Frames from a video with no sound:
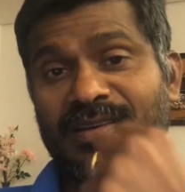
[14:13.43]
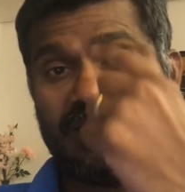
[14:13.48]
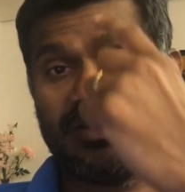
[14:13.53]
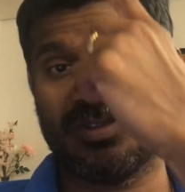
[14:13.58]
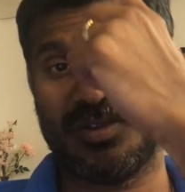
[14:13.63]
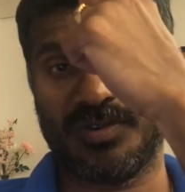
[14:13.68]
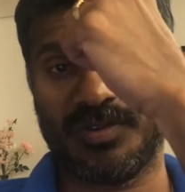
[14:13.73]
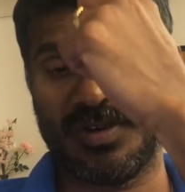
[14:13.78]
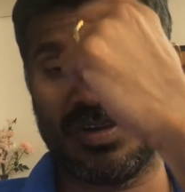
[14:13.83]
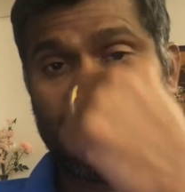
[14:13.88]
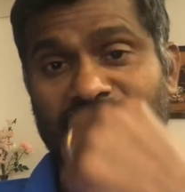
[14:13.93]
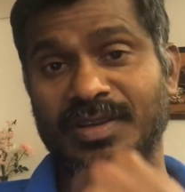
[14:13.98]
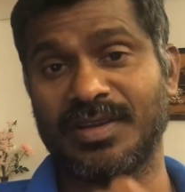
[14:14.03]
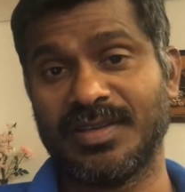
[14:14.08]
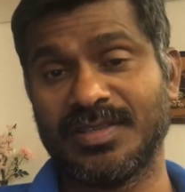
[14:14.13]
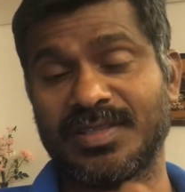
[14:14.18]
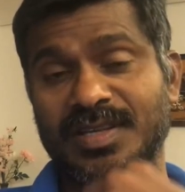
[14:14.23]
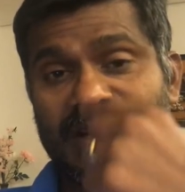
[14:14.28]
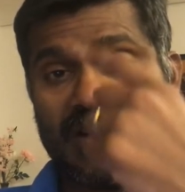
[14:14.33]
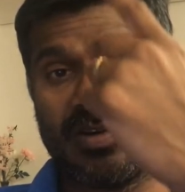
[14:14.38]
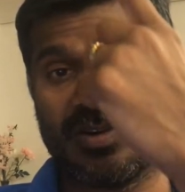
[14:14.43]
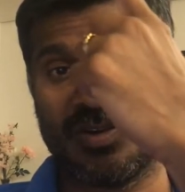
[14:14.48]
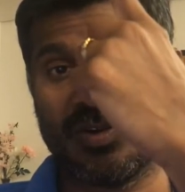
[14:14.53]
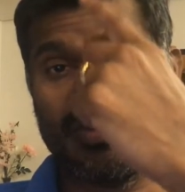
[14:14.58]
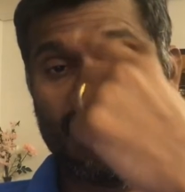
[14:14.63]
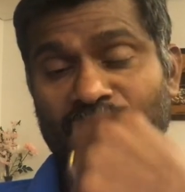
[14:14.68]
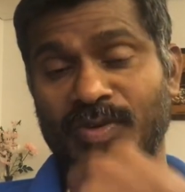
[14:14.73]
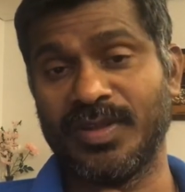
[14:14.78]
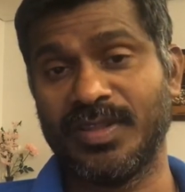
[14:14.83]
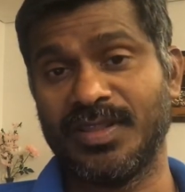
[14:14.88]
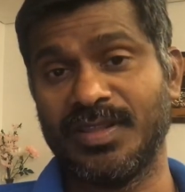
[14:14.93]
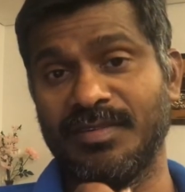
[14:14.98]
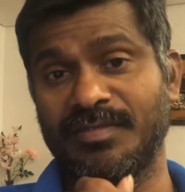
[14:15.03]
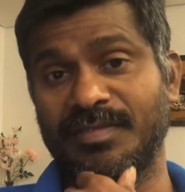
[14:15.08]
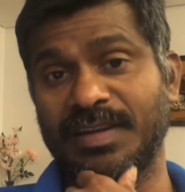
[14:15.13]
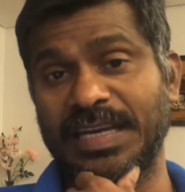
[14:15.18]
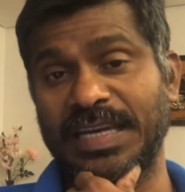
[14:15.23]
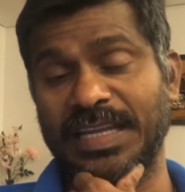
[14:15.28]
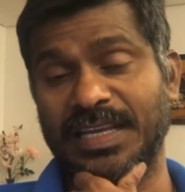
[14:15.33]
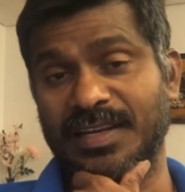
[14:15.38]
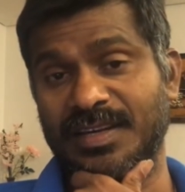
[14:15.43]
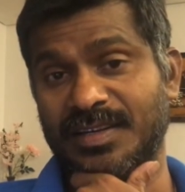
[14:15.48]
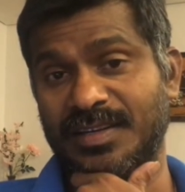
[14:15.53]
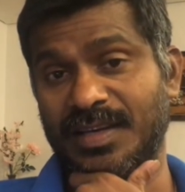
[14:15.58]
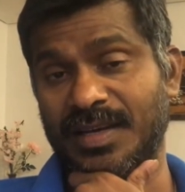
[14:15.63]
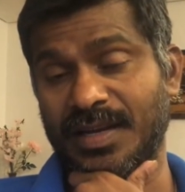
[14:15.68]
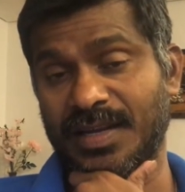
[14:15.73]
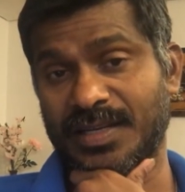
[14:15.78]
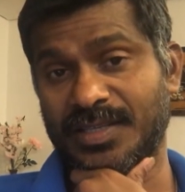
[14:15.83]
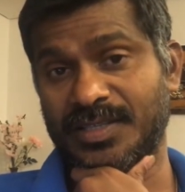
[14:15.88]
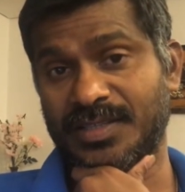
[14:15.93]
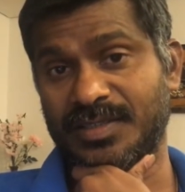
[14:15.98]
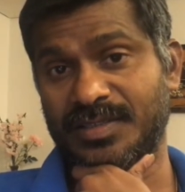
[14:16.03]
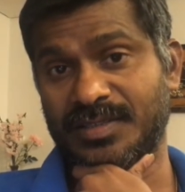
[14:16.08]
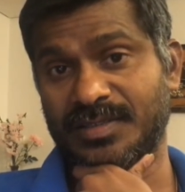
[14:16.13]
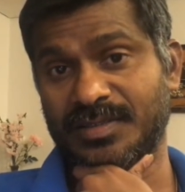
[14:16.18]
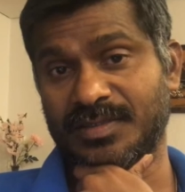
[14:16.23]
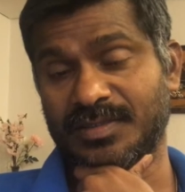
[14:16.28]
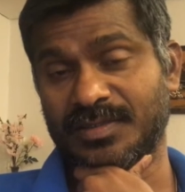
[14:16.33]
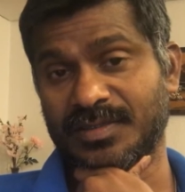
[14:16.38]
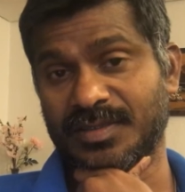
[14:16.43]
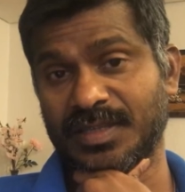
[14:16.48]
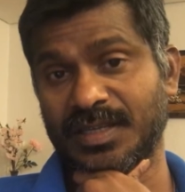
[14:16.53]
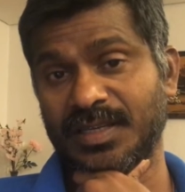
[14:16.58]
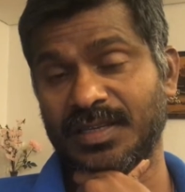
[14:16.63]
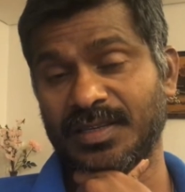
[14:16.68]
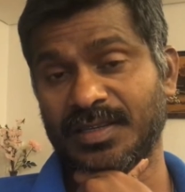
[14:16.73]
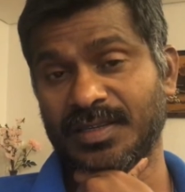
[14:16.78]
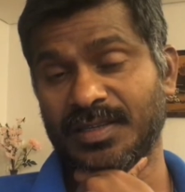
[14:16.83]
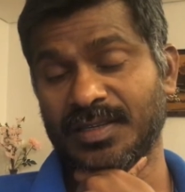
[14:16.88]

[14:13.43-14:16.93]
So it started to go in the vertical direction. Okay.